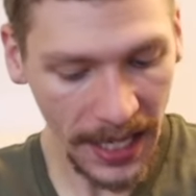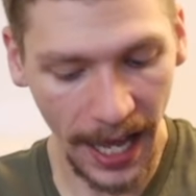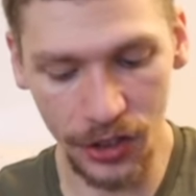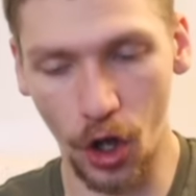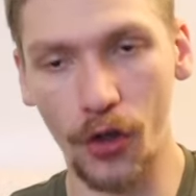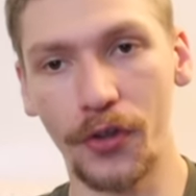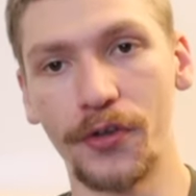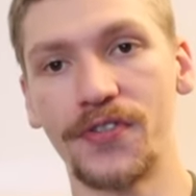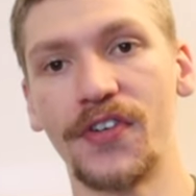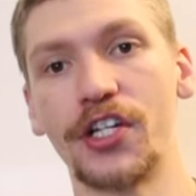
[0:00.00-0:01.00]
has all
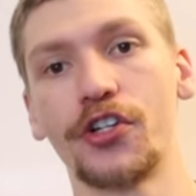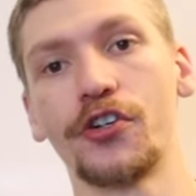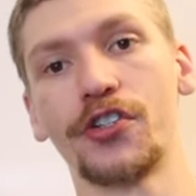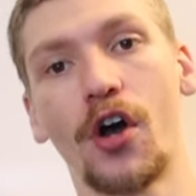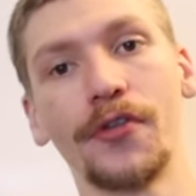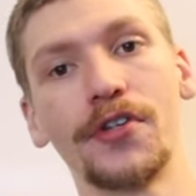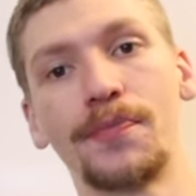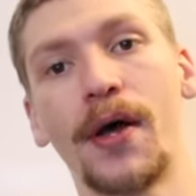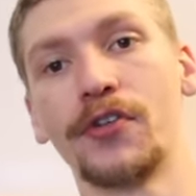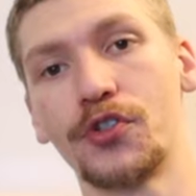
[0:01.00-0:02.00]
those features, all those
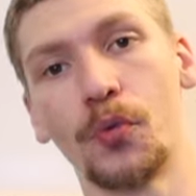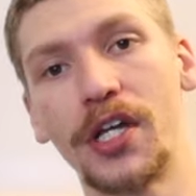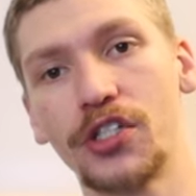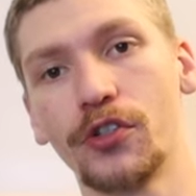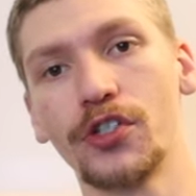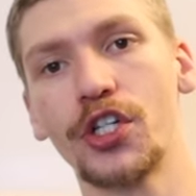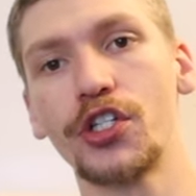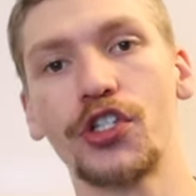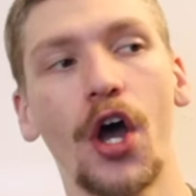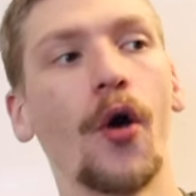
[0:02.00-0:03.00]
bells and whistles.
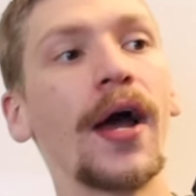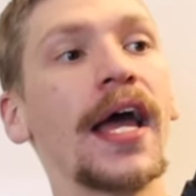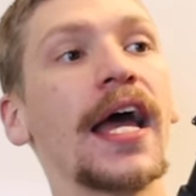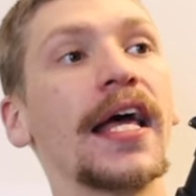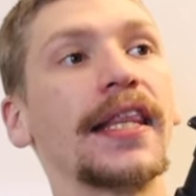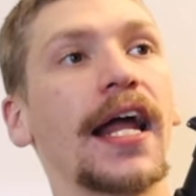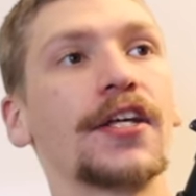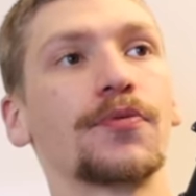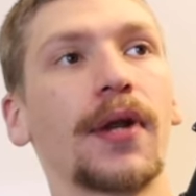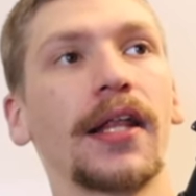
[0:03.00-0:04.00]
So that
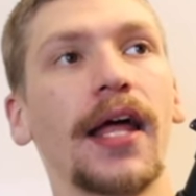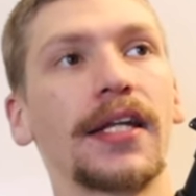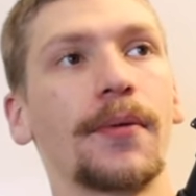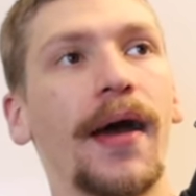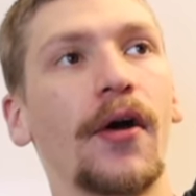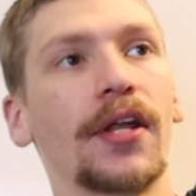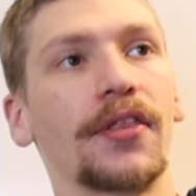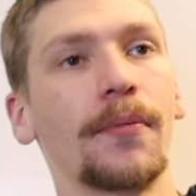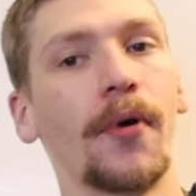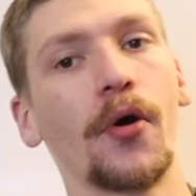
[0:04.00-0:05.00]
is what I liked about
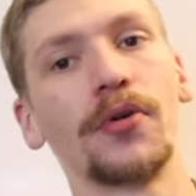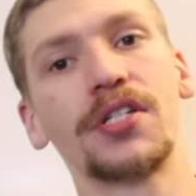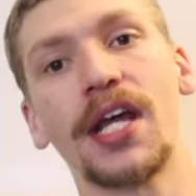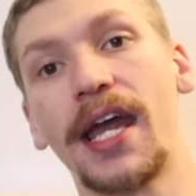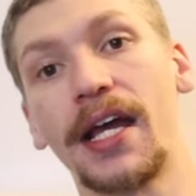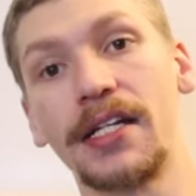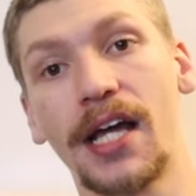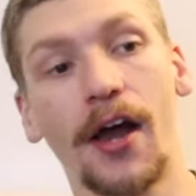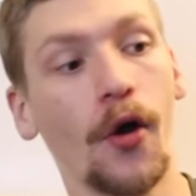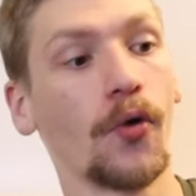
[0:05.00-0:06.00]
it the most. And
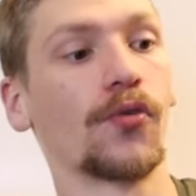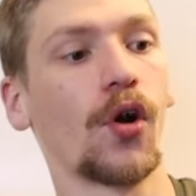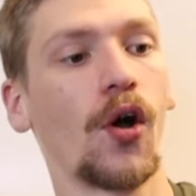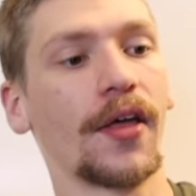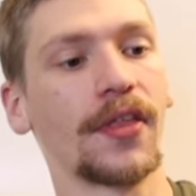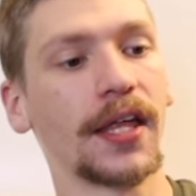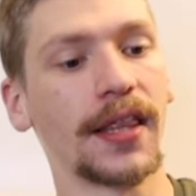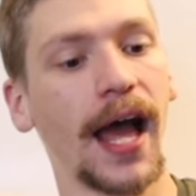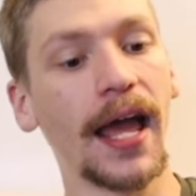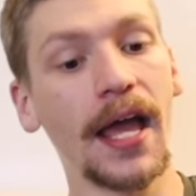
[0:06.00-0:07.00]
overall, I think
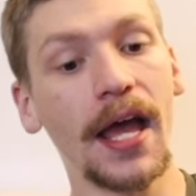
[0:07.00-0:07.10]
that